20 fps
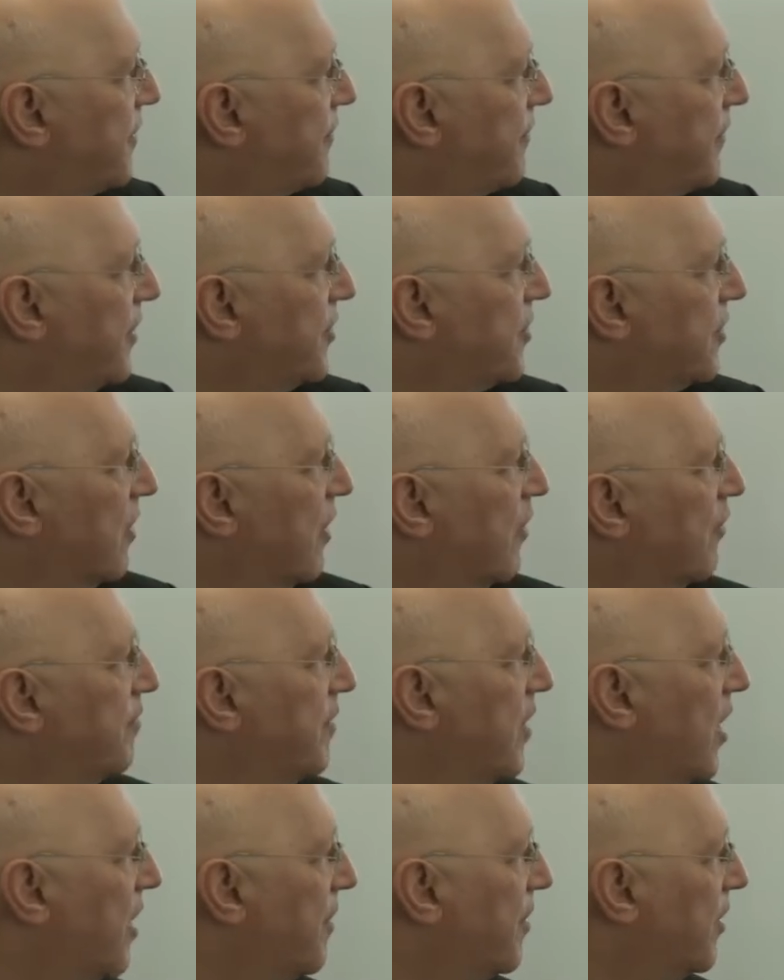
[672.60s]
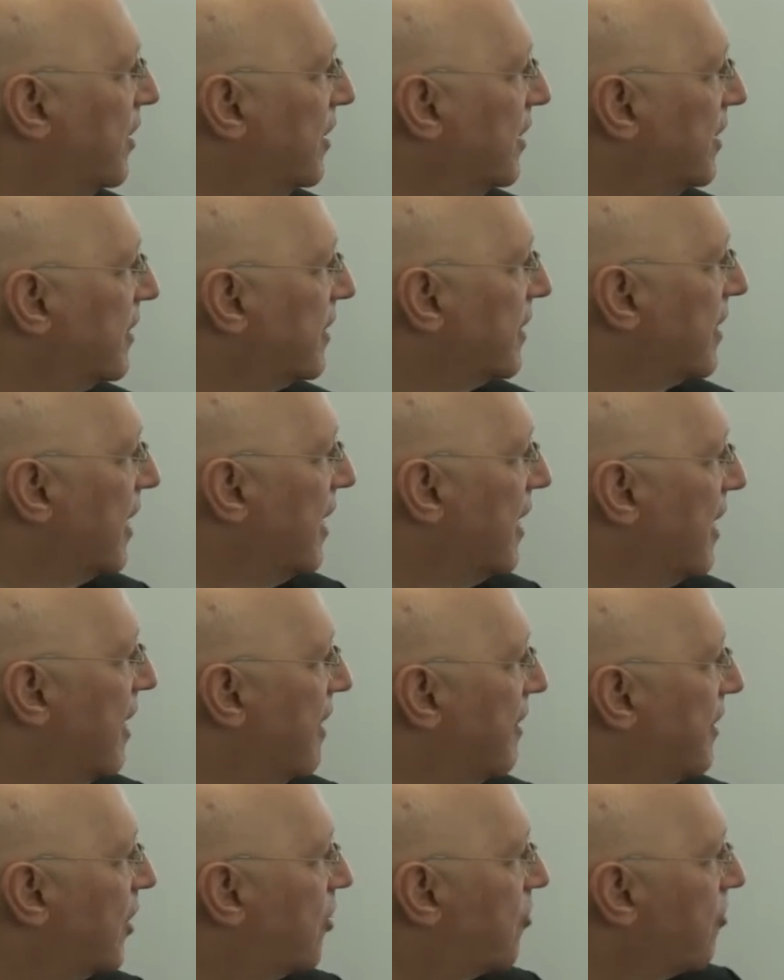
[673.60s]
to photograph marble.
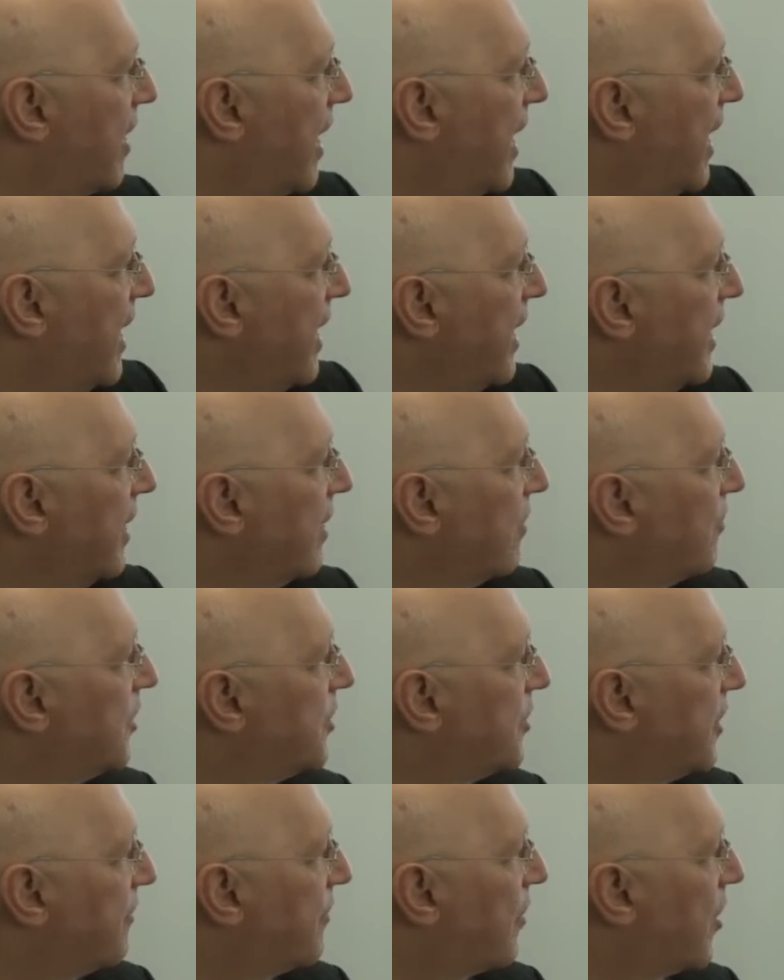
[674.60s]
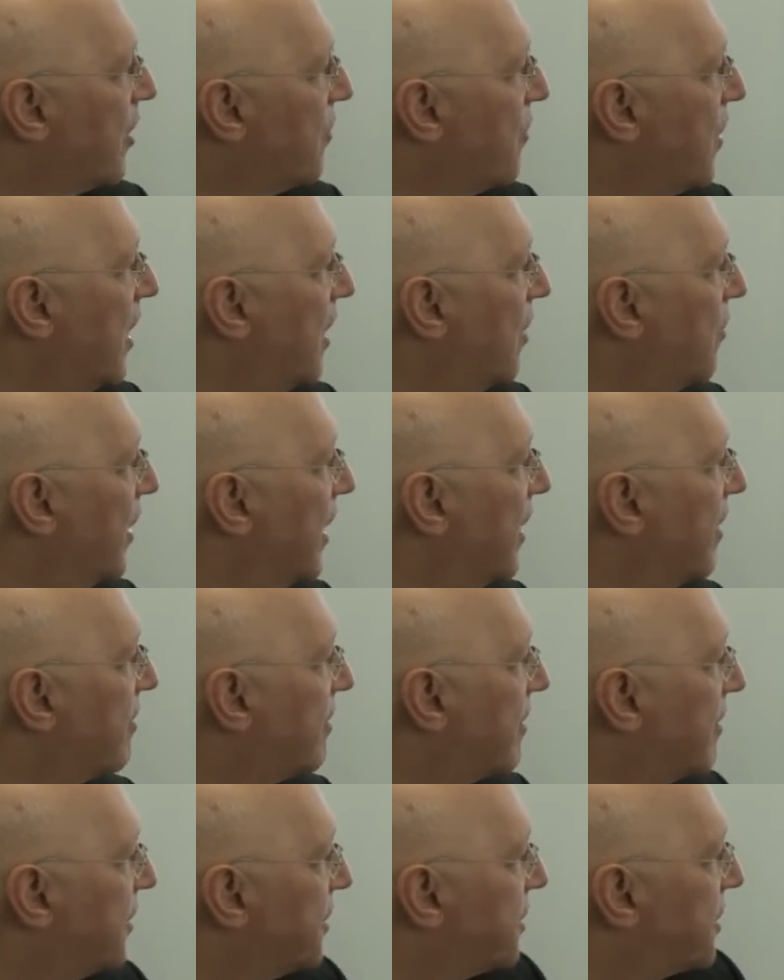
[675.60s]
The grey we're doing very well
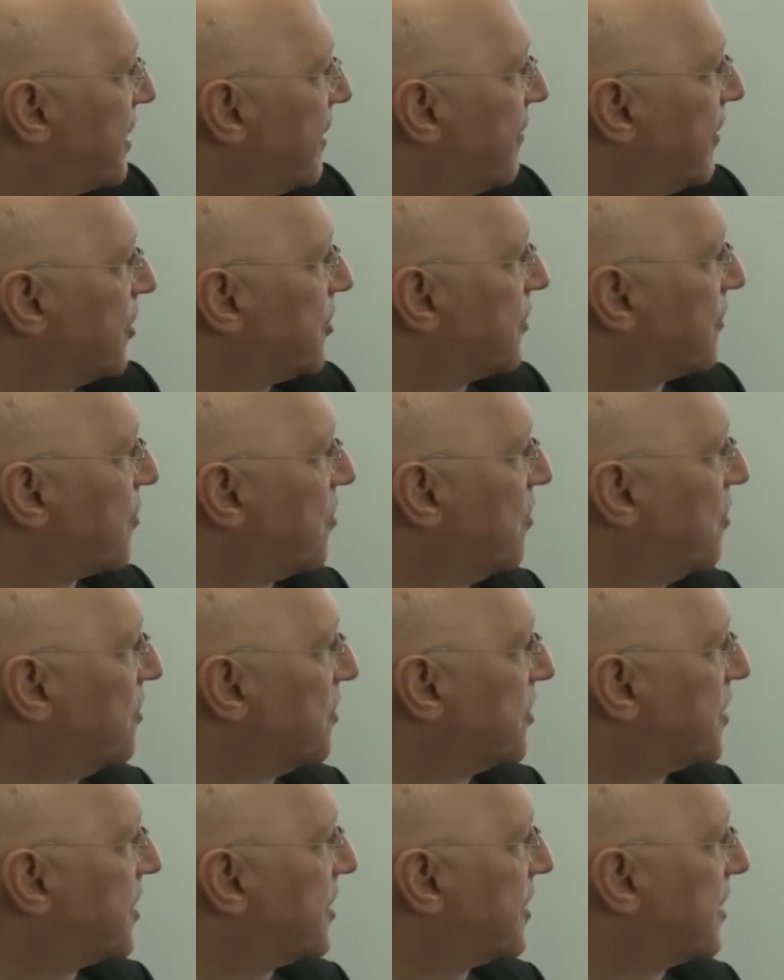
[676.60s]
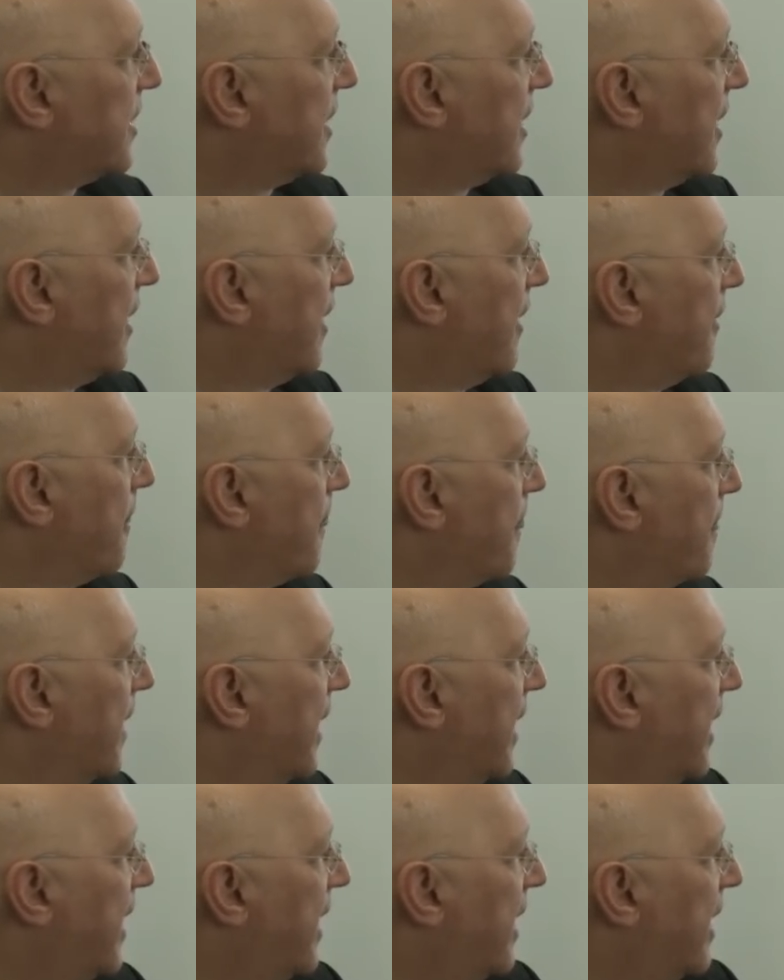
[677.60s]
with. The Civic, of course.
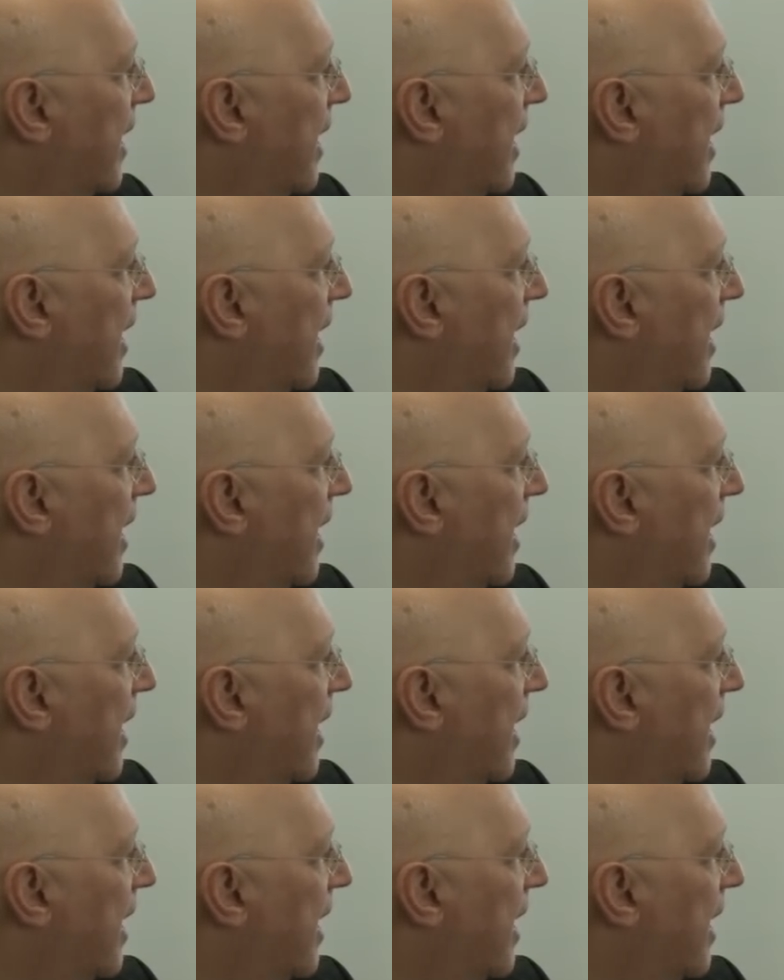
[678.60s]
The